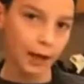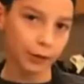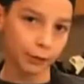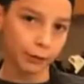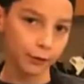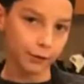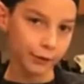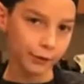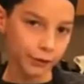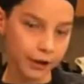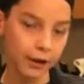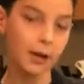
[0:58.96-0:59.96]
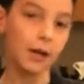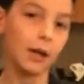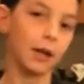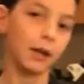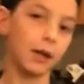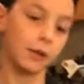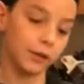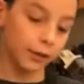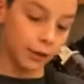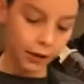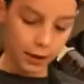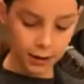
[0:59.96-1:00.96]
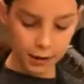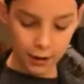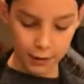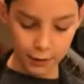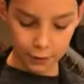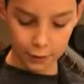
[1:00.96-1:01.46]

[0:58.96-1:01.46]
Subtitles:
350 because you're going to need to